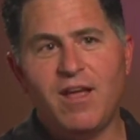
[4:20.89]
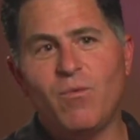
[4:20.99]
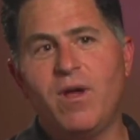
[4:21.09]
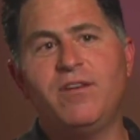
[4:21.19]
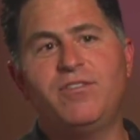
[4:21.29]

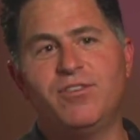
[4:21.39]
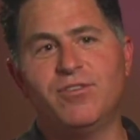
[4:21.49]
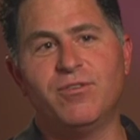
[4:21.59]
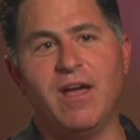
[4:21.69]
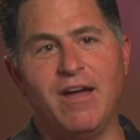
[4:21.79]
and went
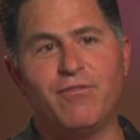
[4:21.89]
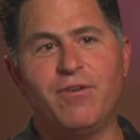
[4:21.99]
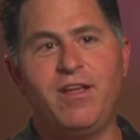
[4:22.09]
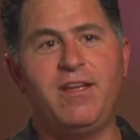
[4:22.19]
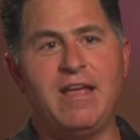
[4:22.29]
to
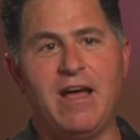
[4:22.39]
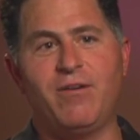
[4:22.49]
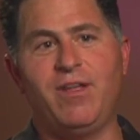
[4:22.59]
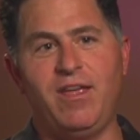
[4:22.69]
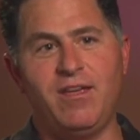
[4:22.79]
every
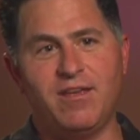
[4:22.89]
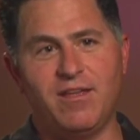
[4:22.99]
county